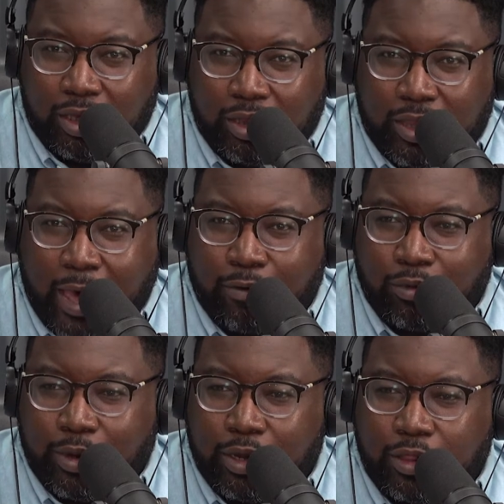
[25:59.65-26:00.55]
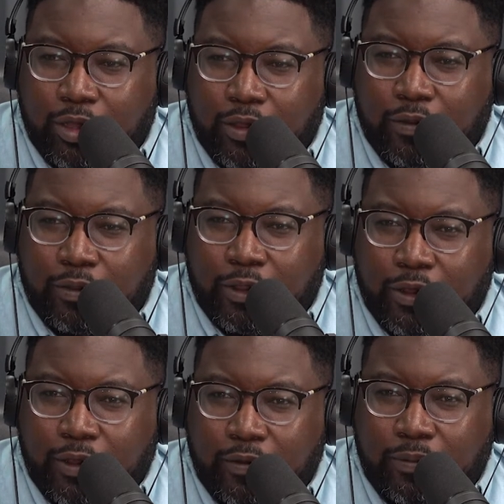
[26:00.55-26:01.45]
that was one of
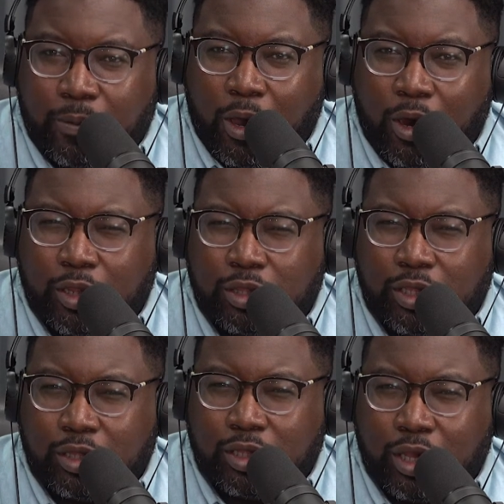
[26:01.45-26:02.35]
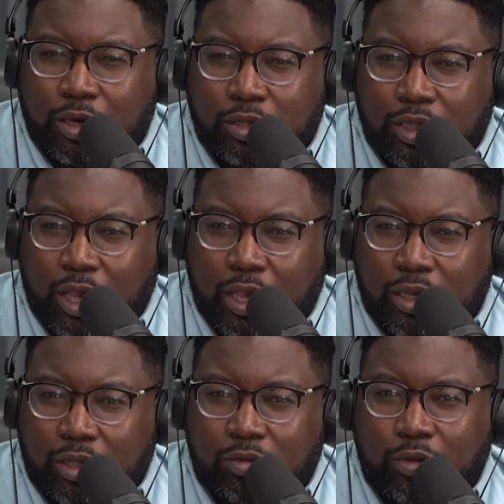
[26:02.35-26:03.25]
the hardest things to
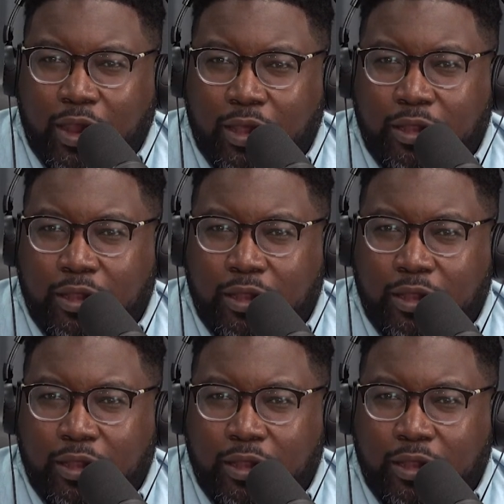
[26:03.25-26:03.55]
understand. Because when I